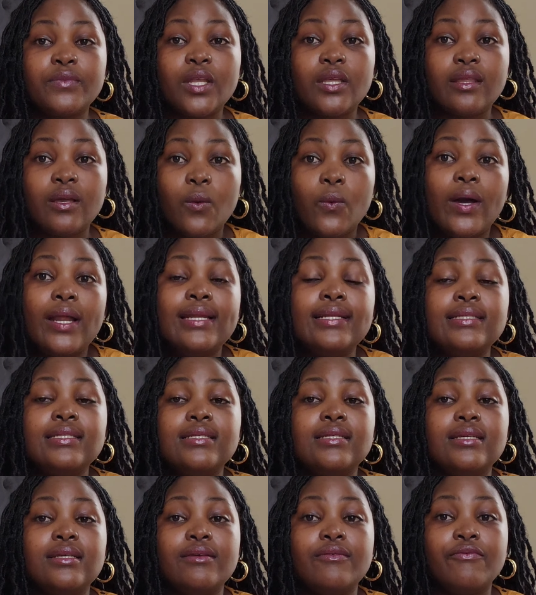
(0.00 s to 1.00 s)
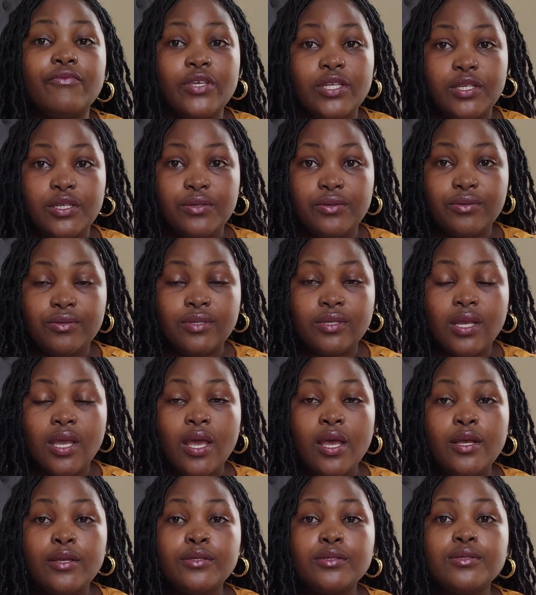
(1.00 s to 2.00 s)
the quality videos
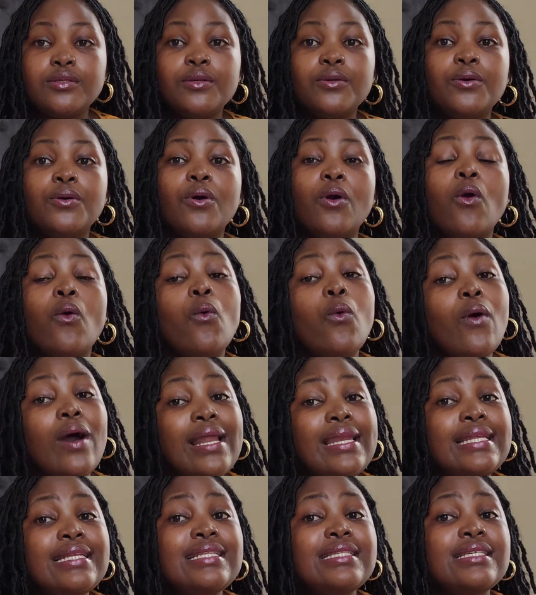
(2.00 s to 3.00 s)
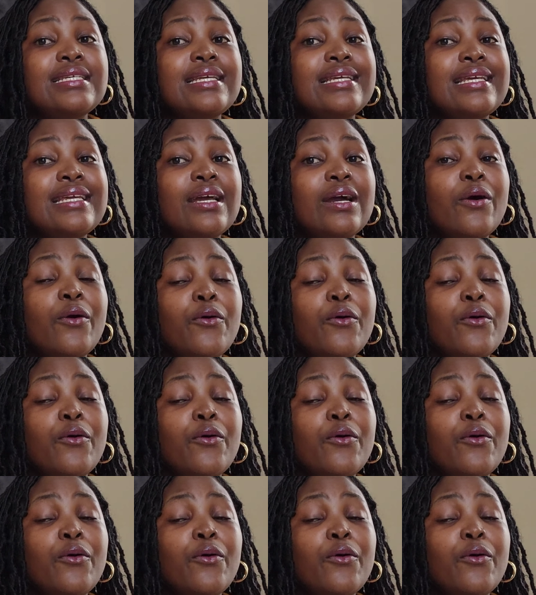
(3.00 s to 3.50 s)
so quality